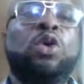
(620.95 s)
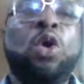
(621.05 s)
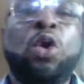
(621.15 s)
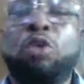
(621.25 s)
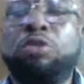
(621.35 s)

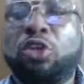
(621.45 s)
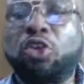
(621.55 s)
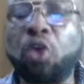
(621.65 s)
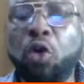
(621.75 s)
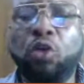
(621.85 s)

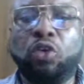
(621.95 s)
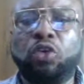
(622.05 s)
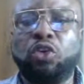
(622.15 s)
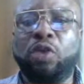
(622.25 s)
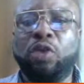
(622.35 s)
resold
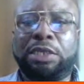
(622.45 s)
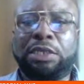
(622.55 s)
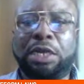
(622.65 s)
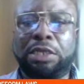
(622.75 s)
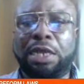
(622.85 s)
your
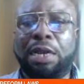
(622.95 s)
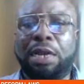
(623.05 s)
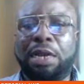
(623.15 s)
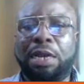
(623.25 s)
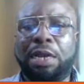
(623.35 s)
assets and make
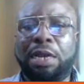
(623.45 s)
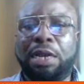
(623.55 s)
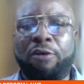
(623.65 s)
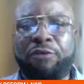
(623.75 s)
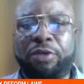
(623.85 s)
a
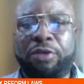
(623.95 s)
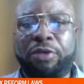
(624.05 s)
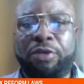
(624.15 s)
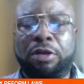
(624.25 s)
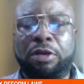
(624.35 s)
profit on
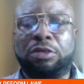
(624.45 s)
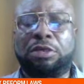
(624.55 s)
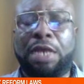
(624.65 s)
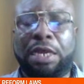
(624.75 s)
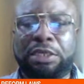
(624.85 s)
those
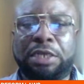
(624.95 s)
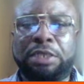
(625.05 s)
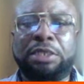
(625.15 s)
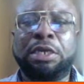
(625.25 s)
assets,